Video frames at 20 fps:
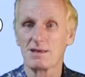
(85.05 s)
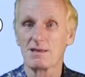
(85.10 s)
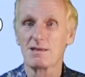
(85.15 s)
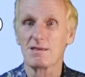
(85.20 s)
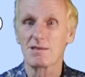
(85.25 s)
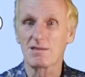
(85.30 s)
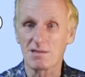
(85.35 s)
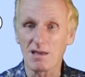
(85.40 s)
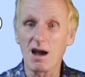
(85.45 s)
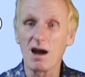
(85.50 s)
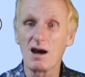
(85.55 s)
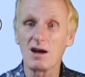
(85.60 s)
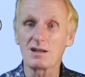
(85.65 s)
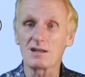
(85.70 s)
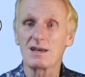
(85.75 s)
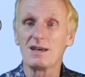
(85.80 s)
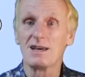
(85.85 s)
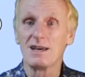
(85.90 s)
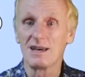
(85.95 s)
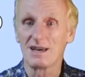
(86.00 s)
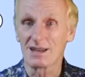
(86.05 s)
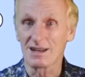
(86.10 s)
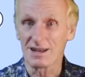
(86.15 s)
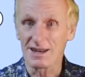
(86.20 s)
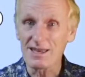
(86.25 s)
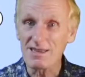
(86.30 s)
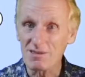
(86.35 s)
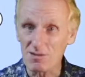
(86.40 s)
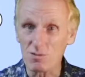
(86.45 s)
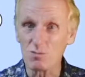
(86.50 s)
Start at
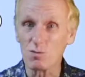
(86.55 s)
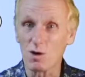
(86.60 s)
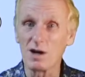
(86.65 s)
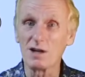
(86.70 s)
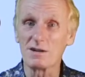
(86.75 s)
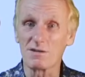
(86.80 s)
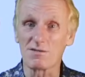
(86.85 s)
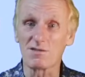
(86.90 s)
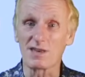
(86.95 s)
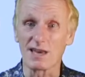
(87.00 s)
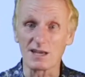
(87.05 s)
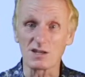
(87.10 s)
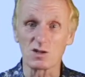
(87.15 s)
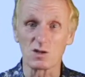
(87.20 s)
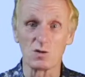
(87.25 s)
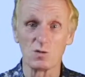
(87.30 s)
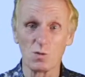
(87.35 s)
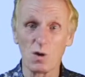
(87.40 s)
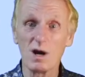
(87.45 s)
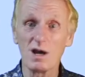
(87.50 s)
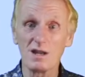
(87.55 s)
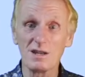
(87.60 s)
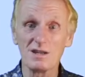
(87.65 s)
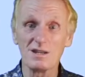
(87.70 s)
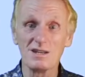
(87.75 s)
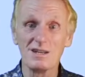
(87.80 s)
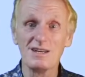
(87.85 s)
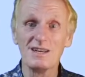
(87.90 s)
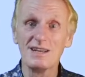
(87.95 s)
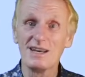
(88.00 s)
lesson 1 of section
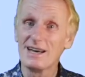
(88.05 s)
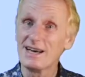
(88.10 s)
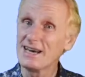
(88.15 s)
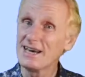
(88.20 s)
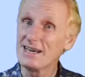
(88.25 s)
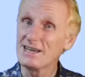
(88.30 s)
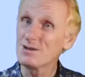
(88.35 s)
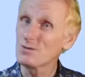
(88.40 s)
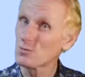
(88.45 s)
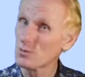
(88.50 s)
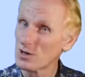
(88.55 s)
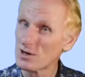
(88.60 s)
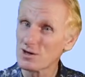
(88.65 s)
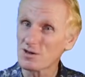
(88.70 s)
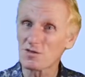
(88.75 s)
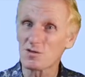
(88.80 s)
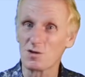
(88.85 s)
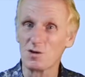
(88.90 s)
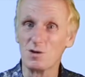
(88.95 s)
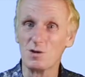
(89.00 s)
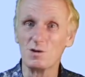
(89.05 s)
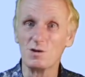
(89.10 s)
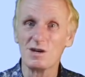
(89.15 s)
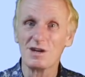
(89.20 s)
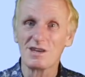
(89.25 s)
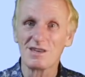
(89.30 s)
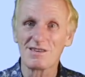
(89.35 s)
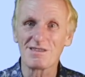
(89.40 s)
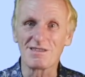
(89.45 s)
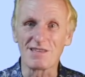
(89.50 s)
1 and work through
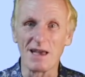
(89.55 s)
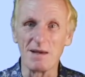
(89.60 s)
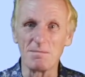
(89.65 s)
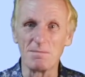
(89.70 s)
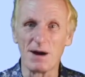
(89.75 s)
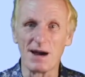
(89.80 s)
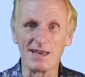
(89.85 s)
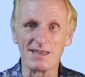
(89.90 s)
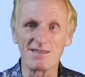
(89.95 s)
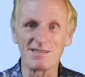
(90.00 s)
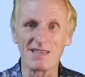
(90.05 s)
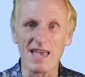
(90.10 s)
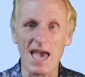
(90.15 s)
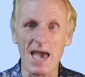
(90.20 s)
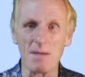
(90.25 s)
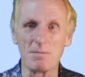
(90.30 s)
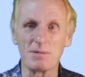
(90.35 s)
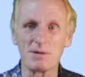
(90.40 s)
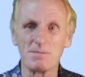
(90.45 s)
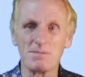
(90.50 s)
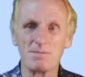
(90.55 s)
step by step.